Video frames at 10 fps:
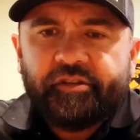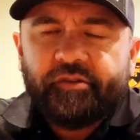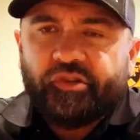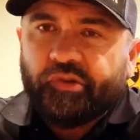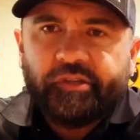
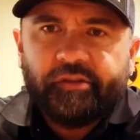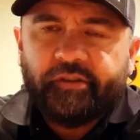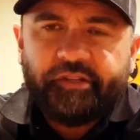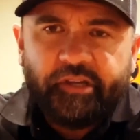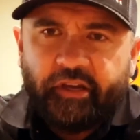Use it
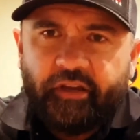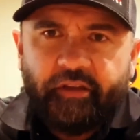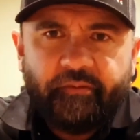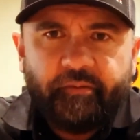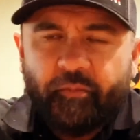a
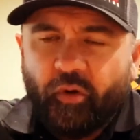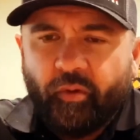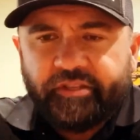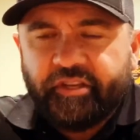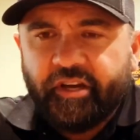ton.
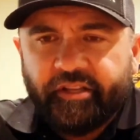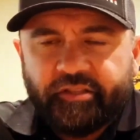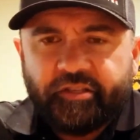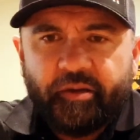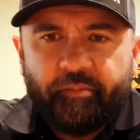Always cutting
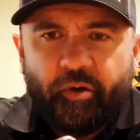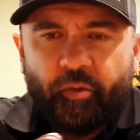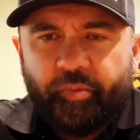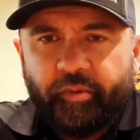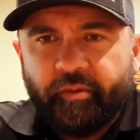something
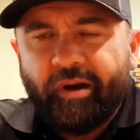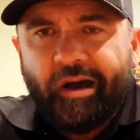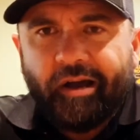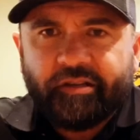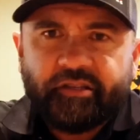open,
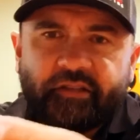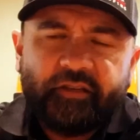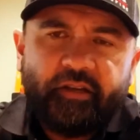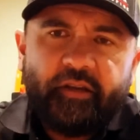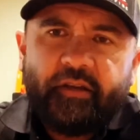box,
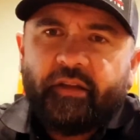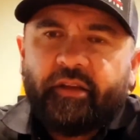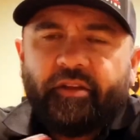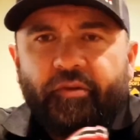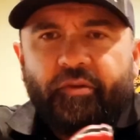
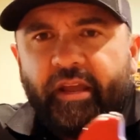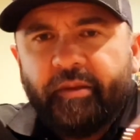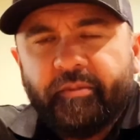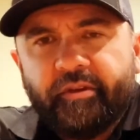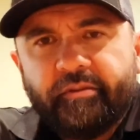you
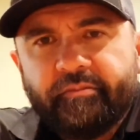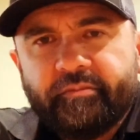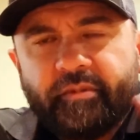name it.